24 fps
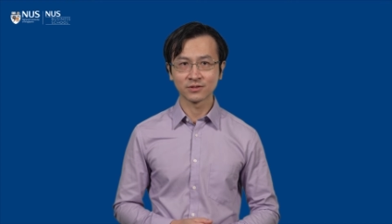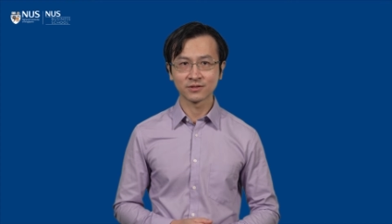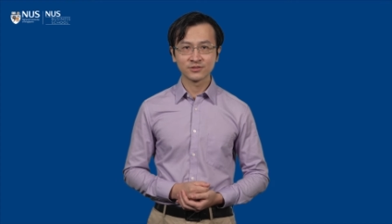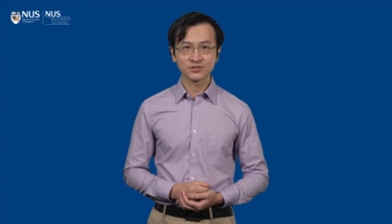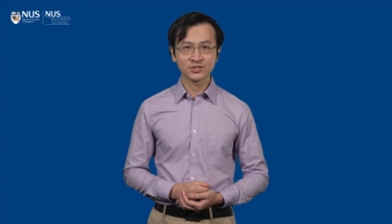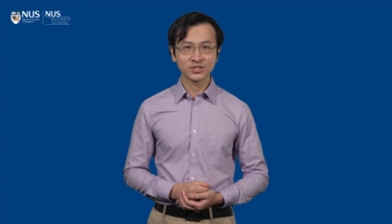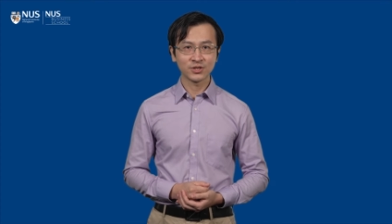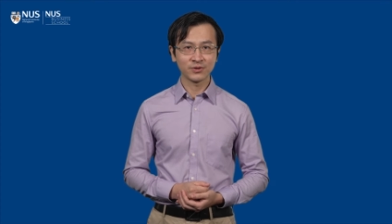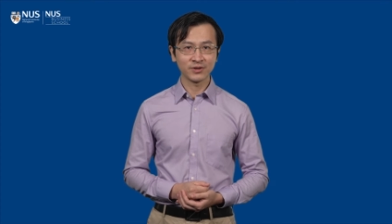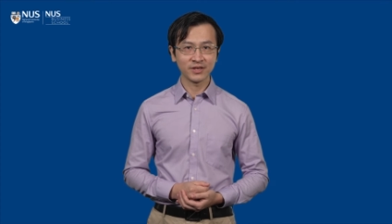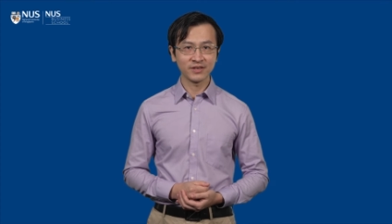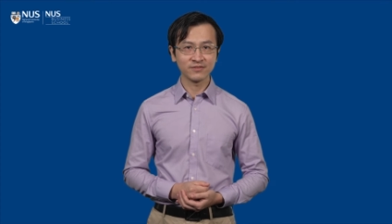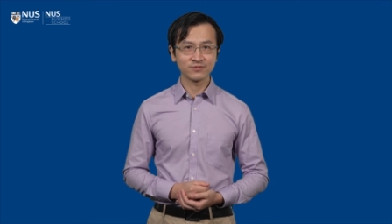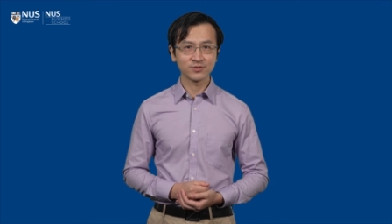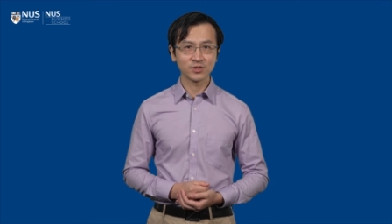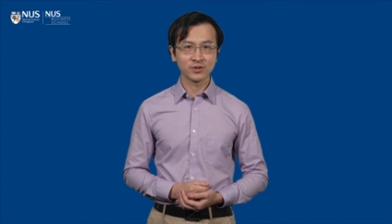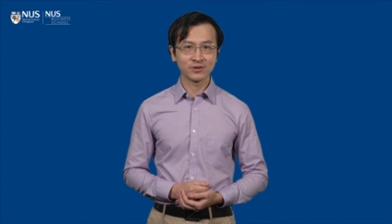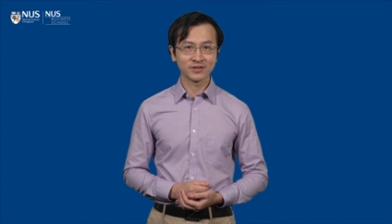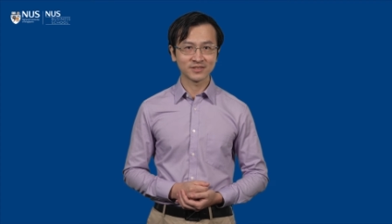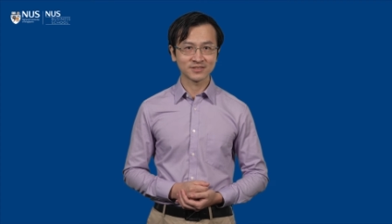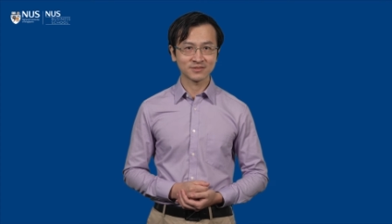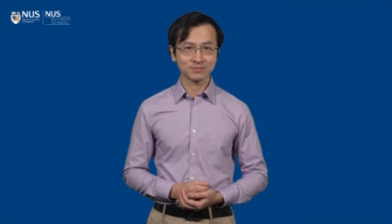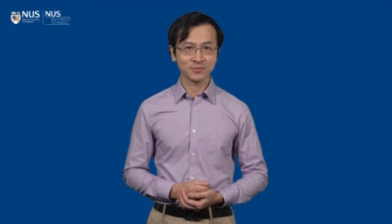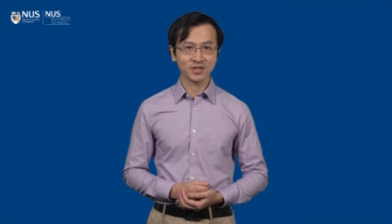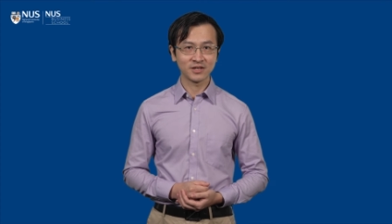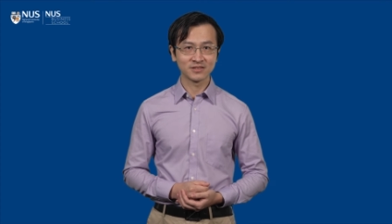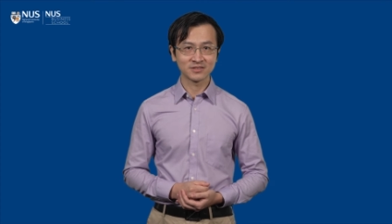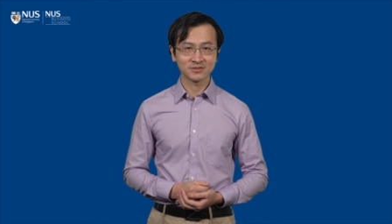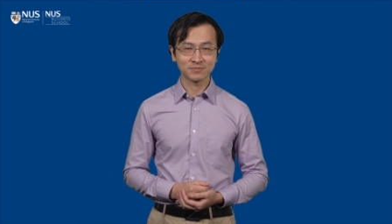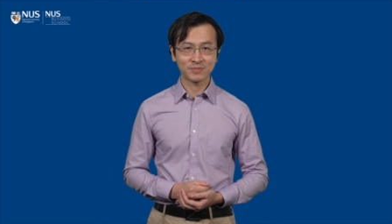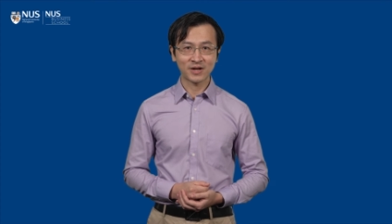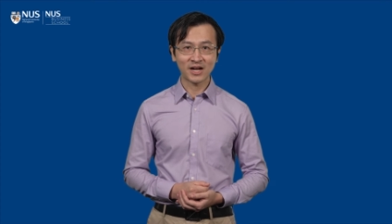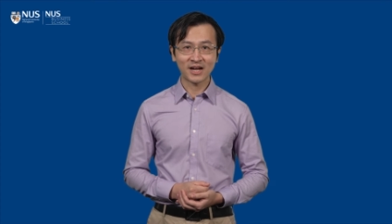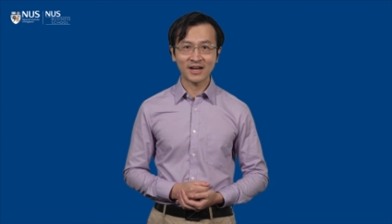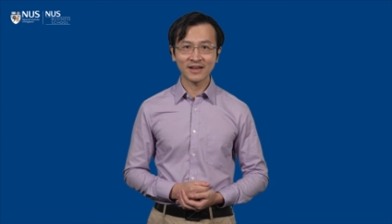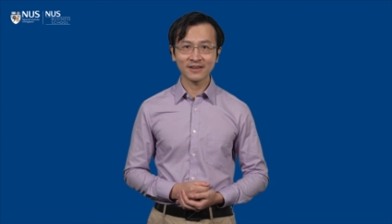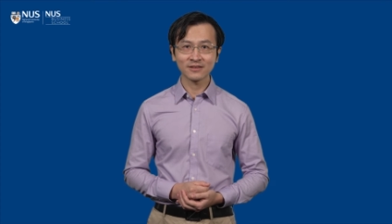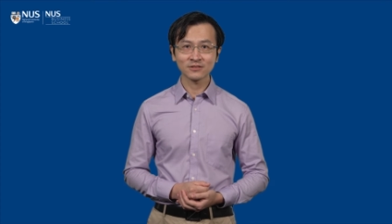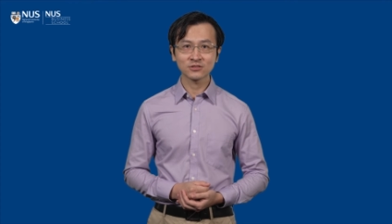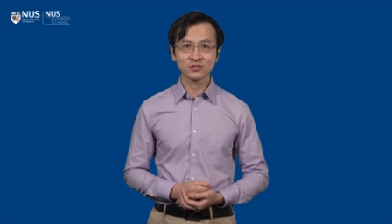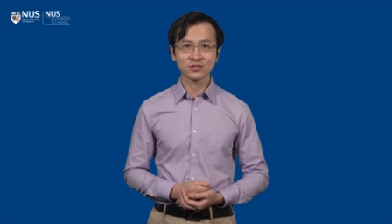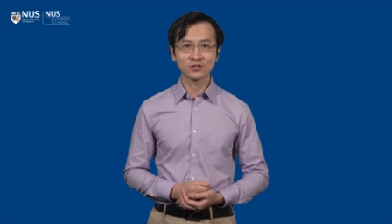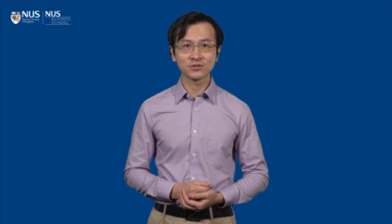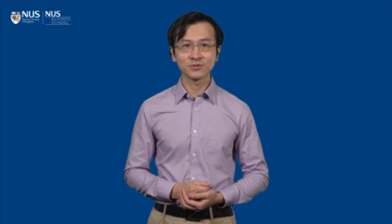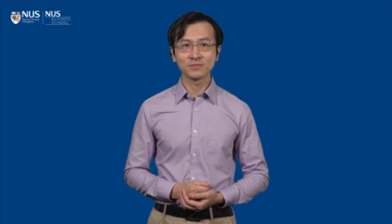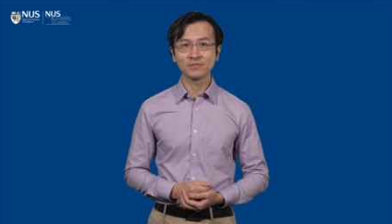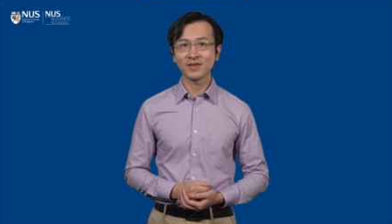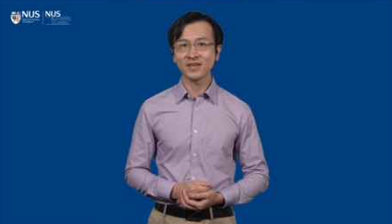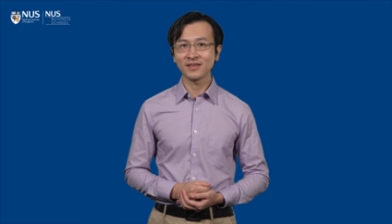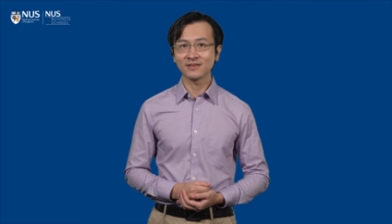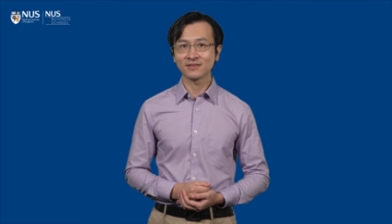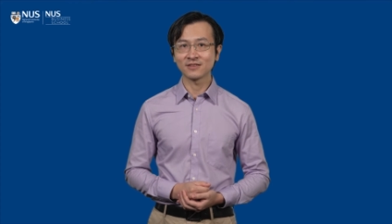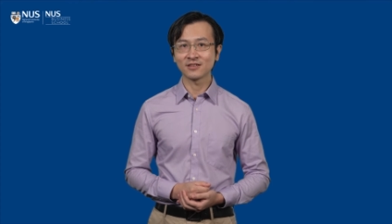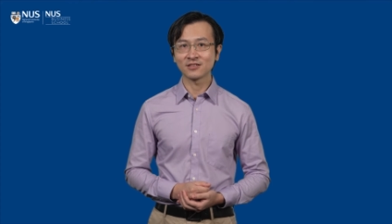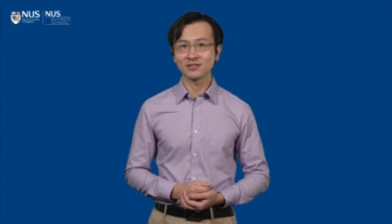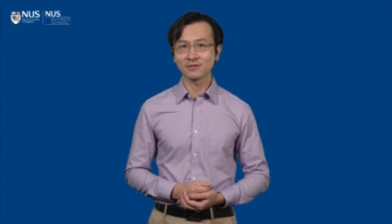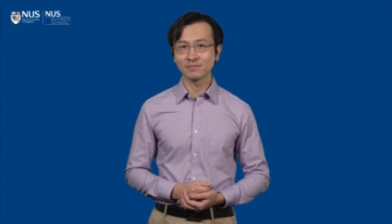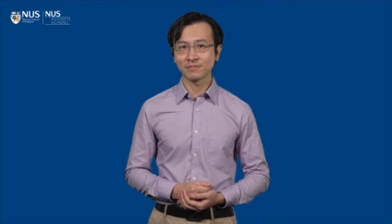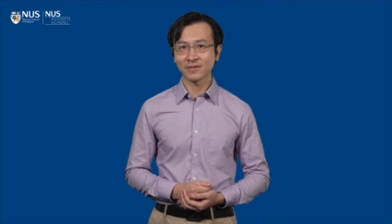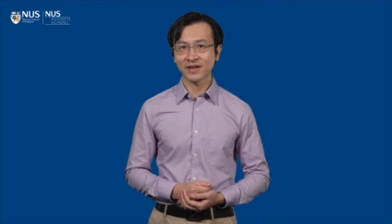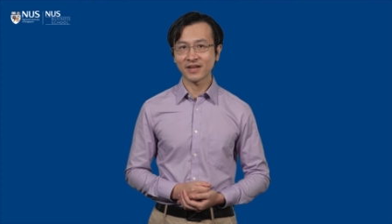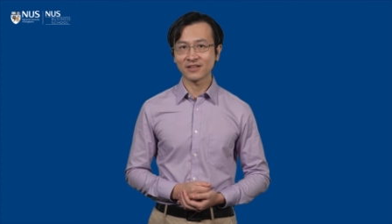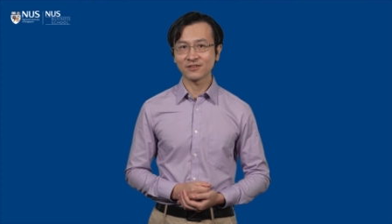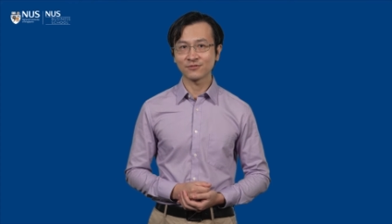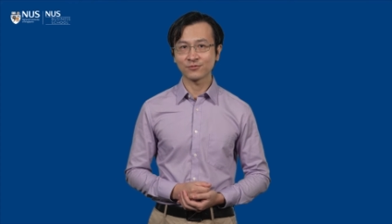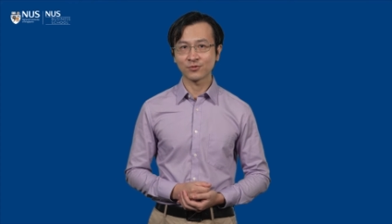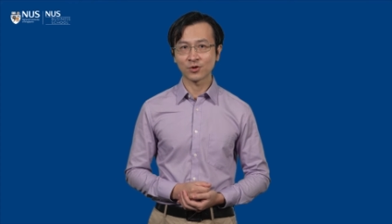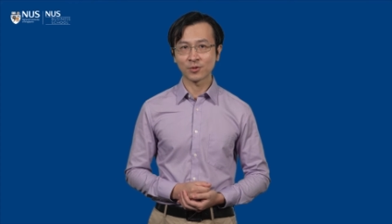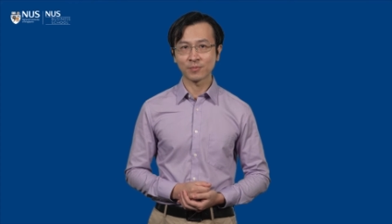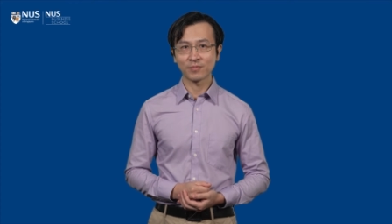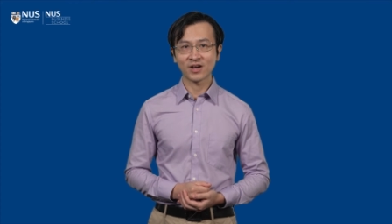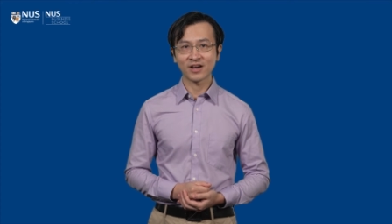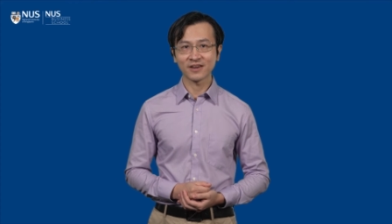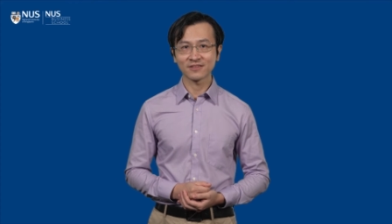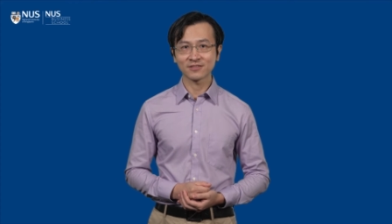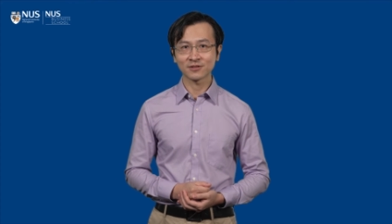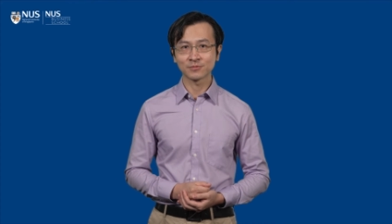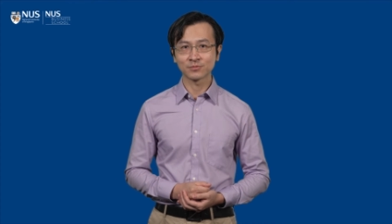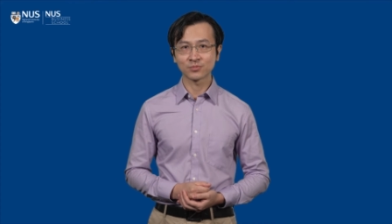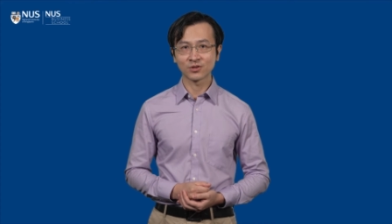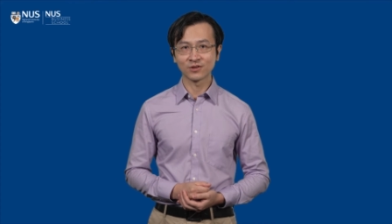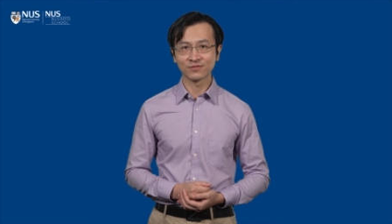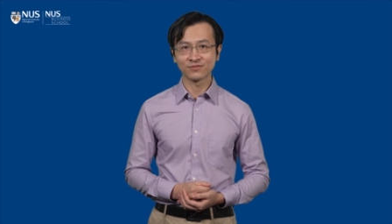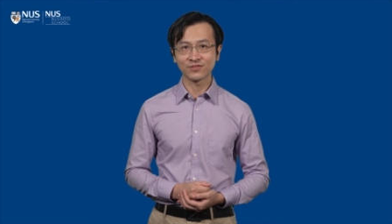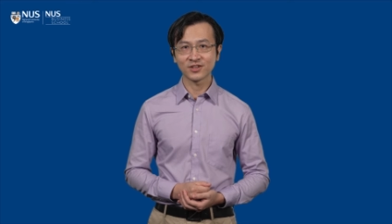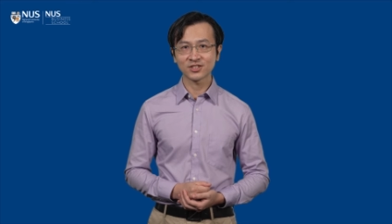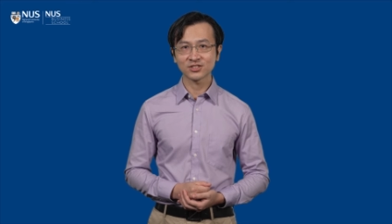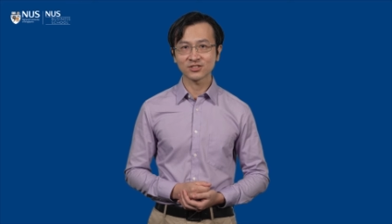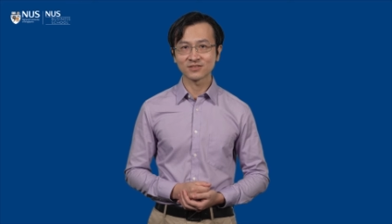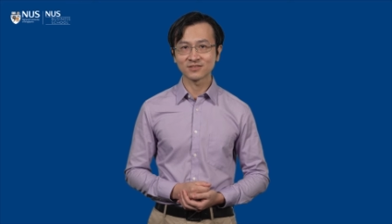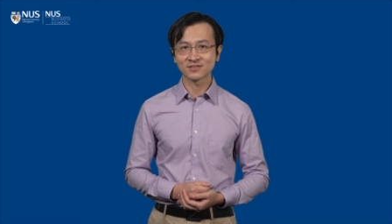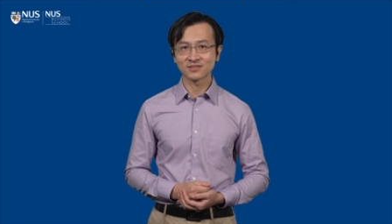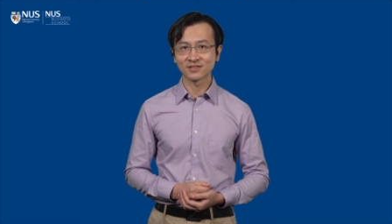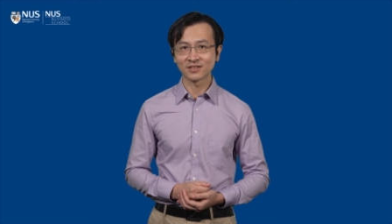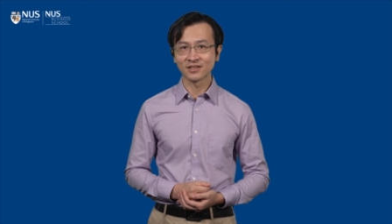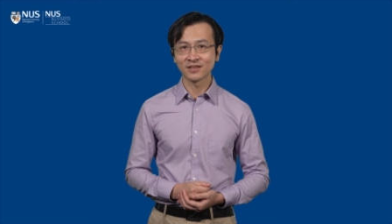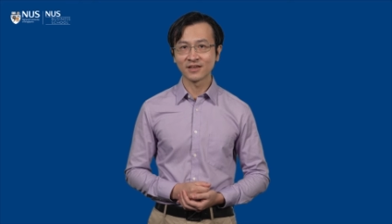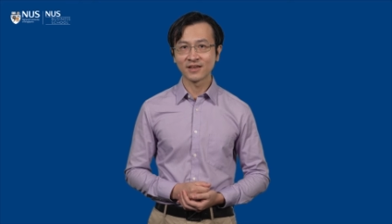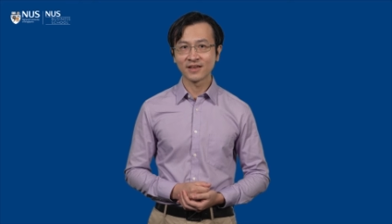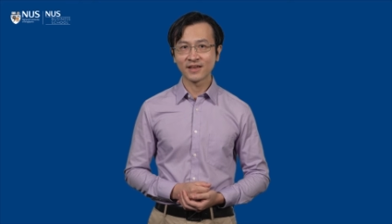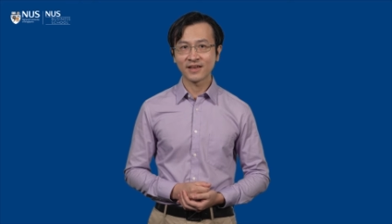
So if you aspire to meet the demand for Python proficiency